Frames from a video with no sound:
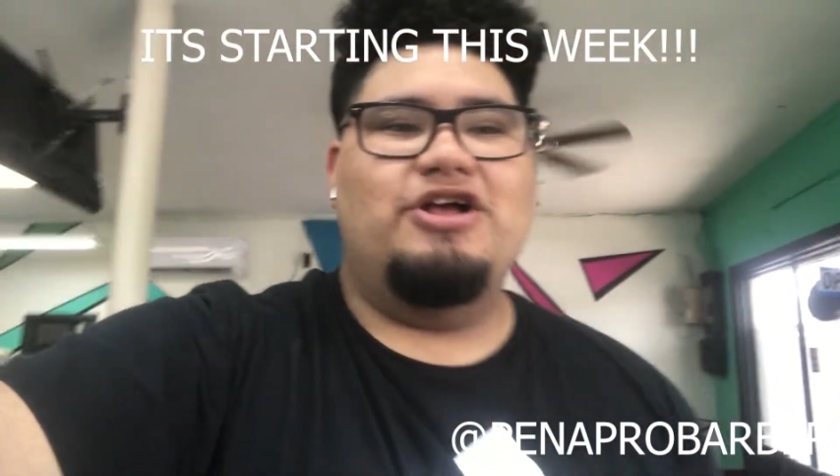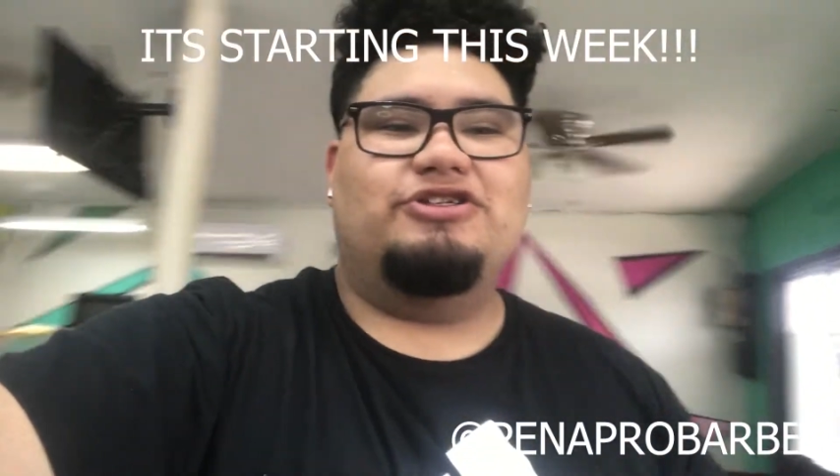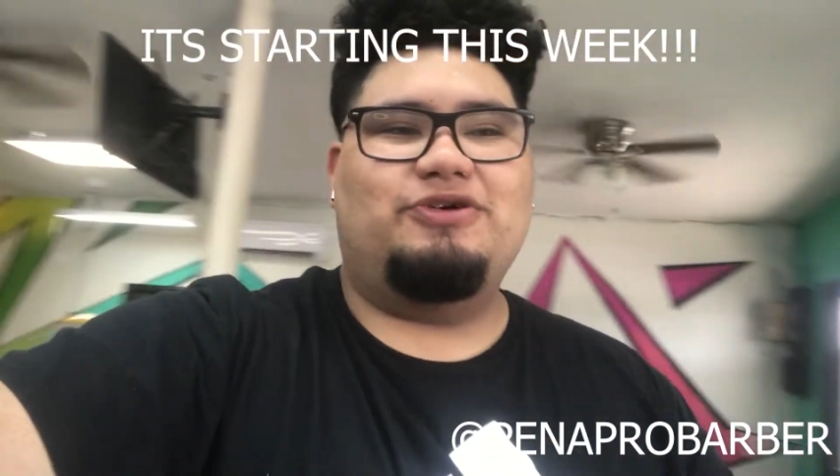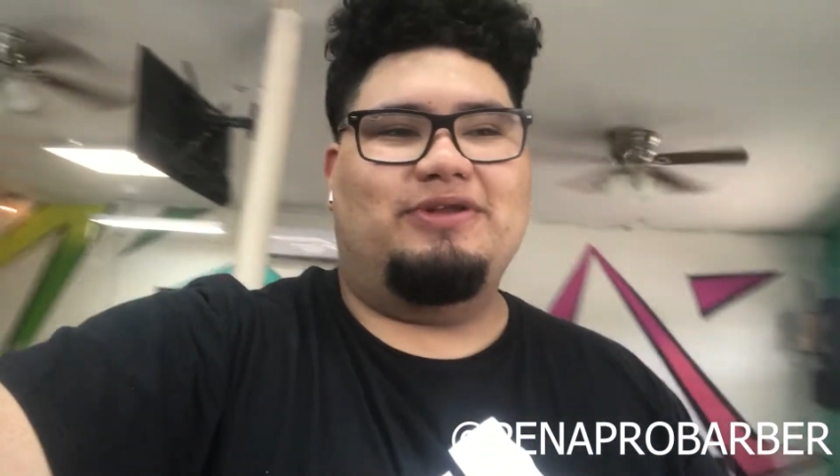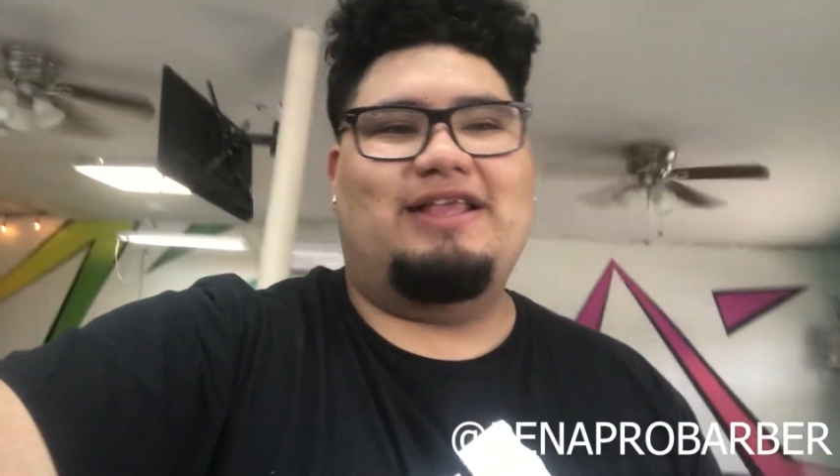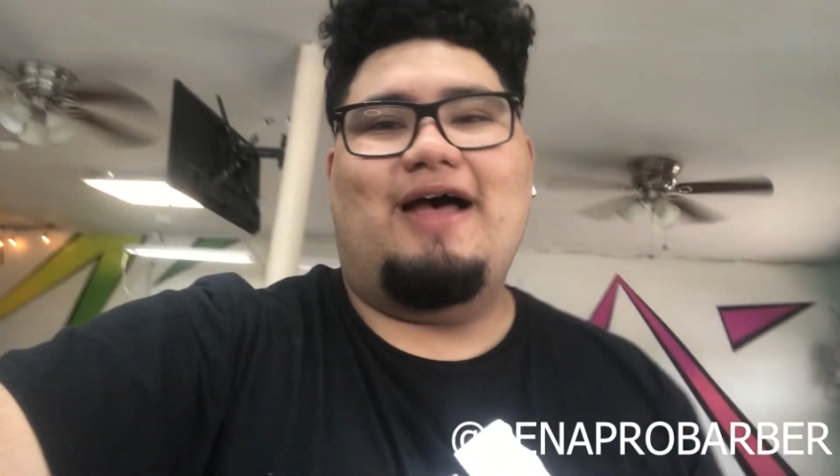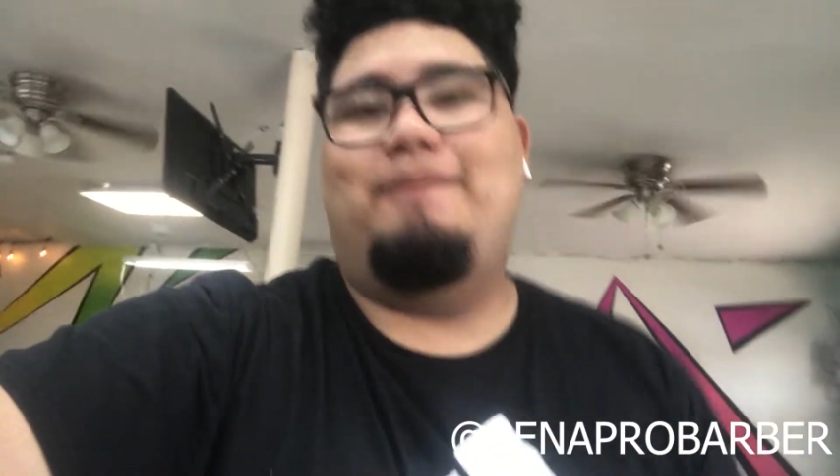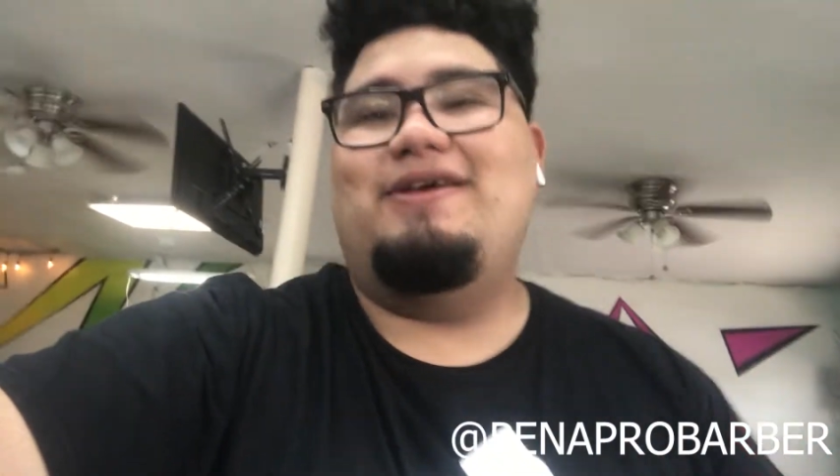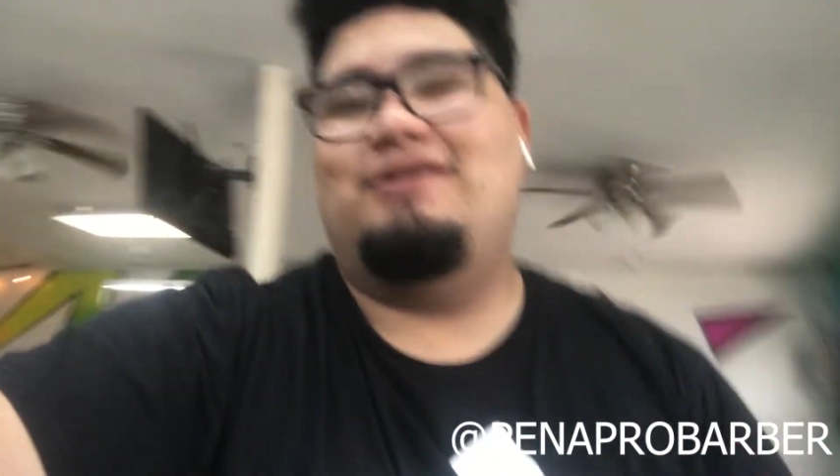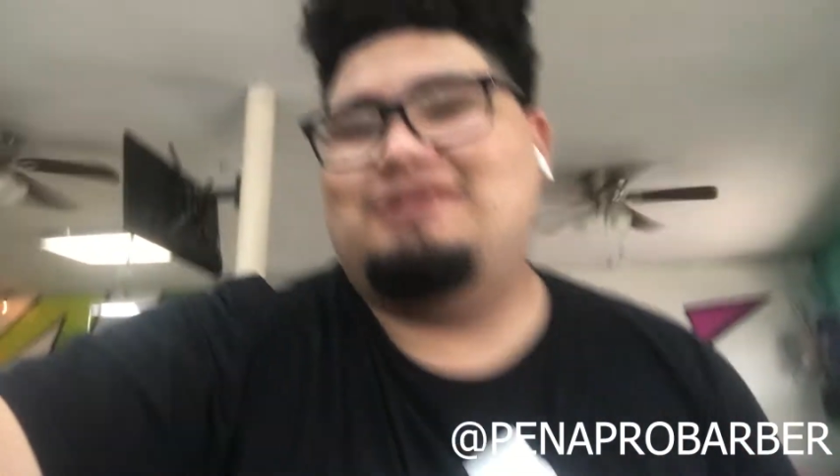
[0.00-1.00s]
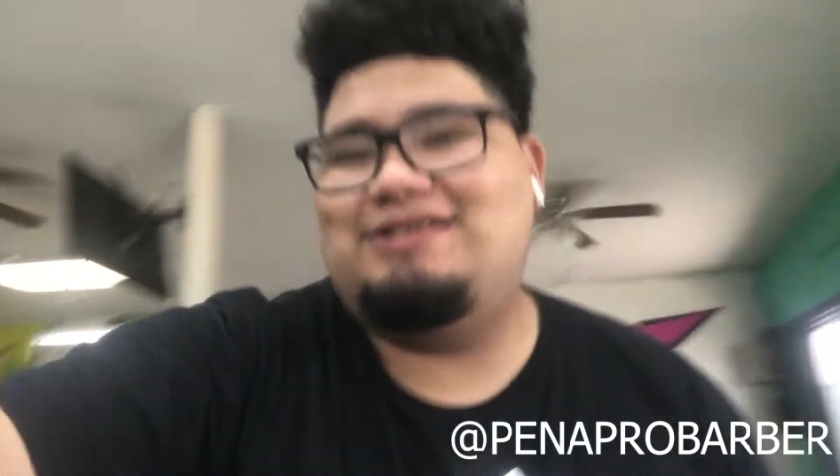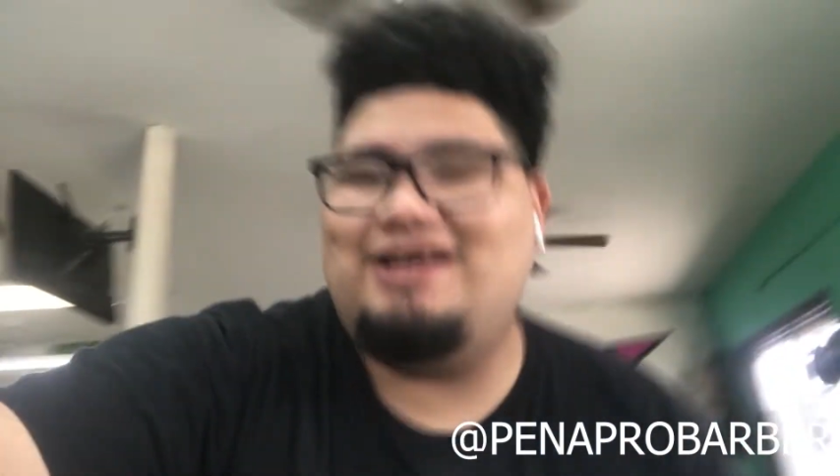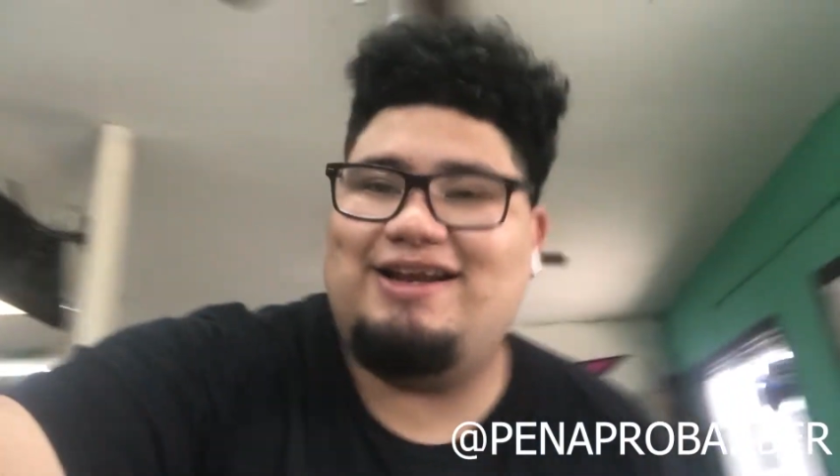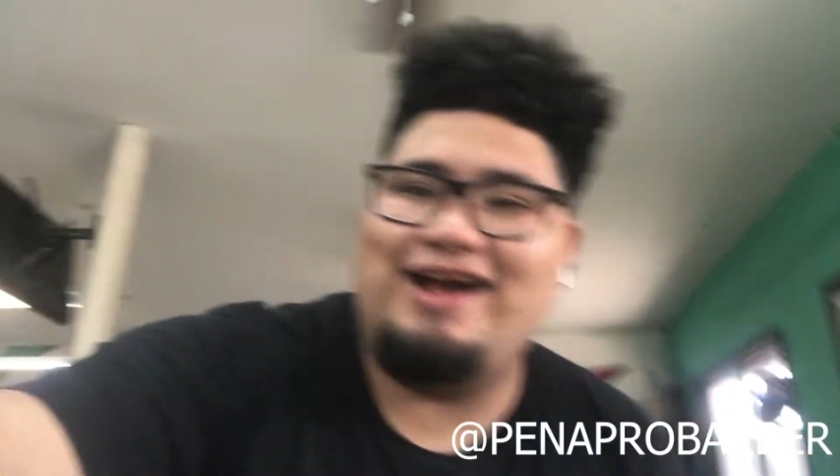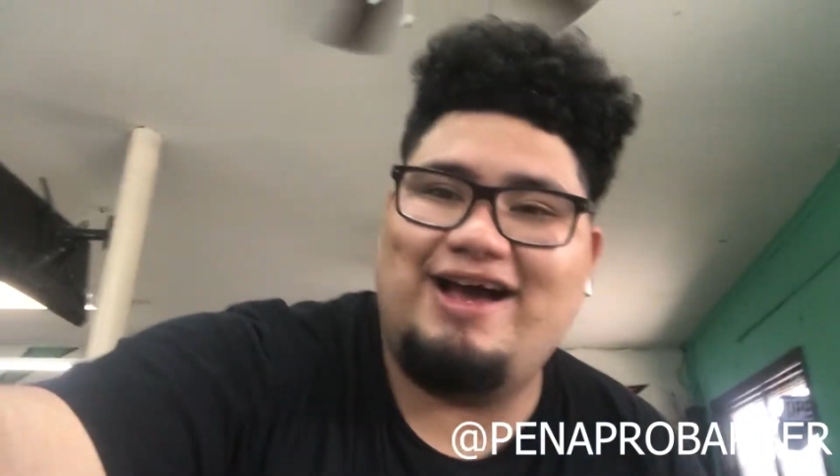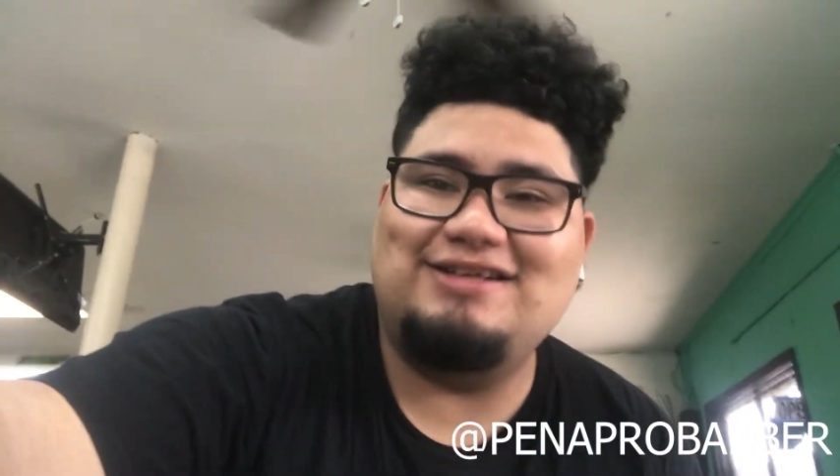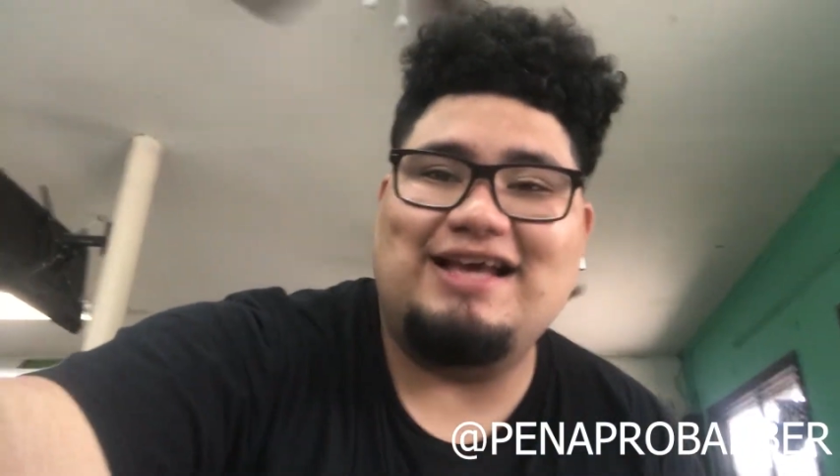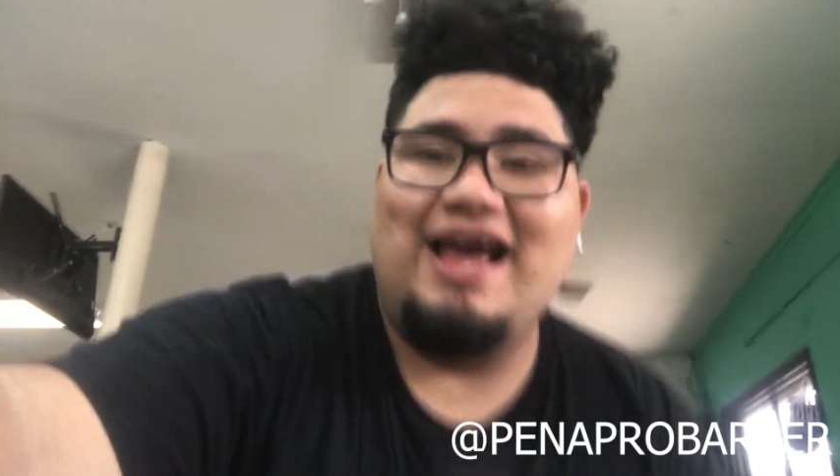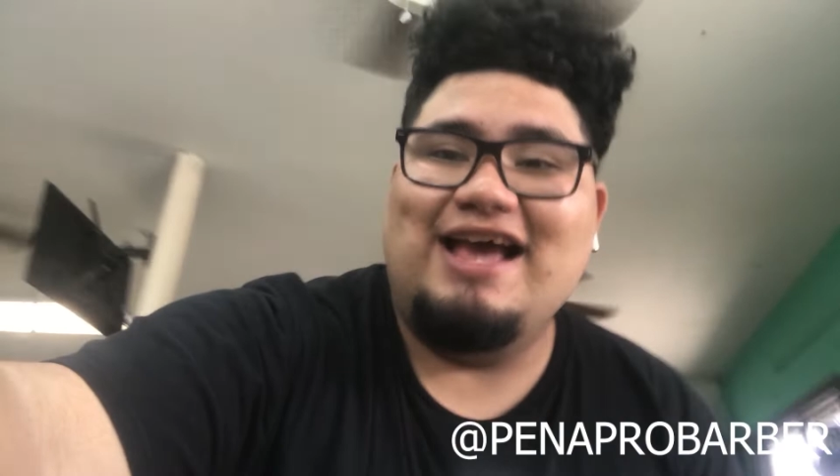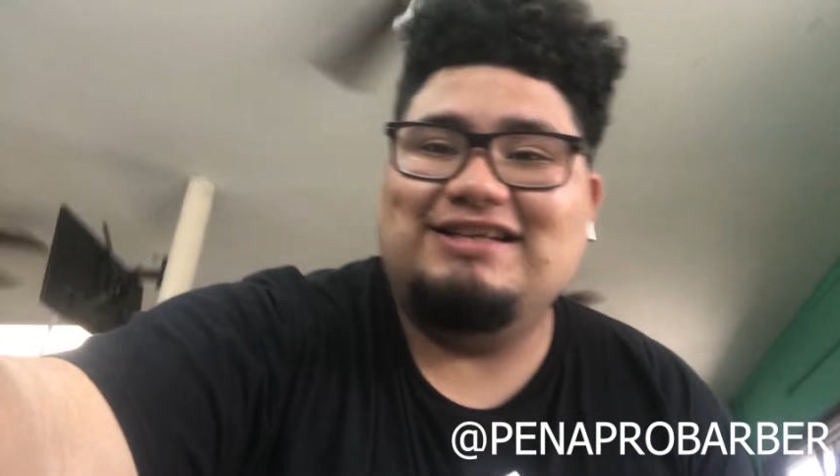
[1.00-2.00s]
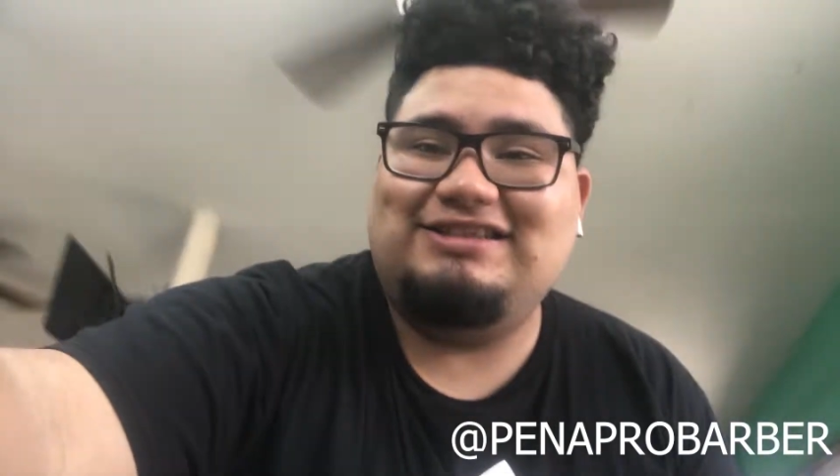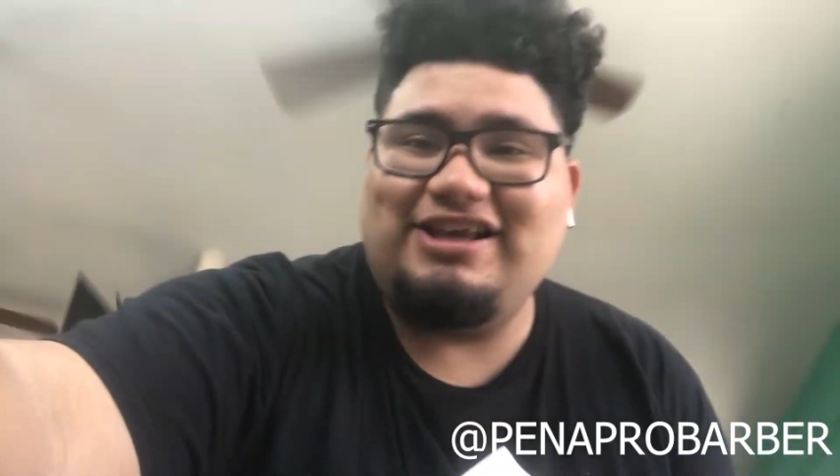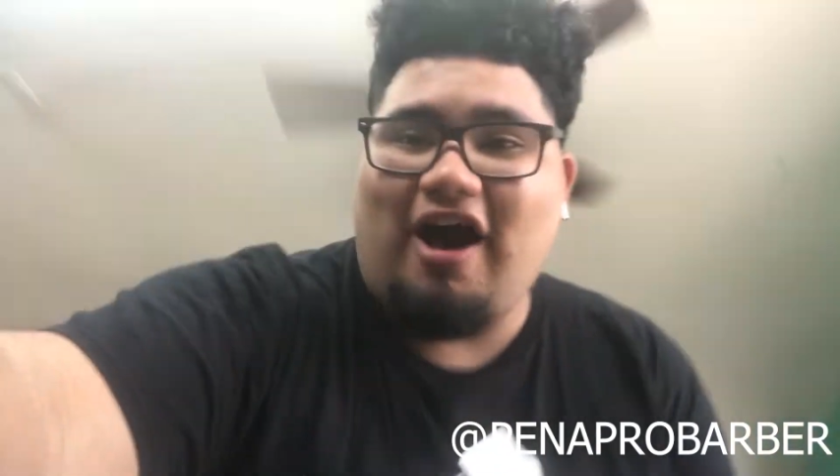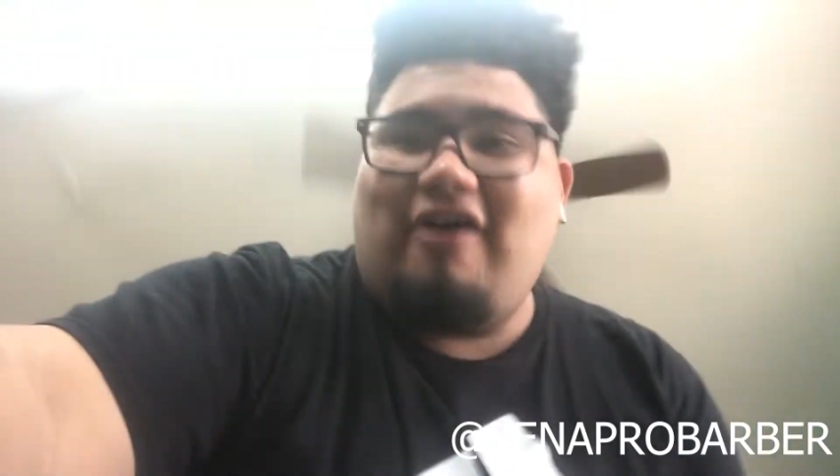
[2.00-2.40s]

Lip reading: So with that being said, guys, see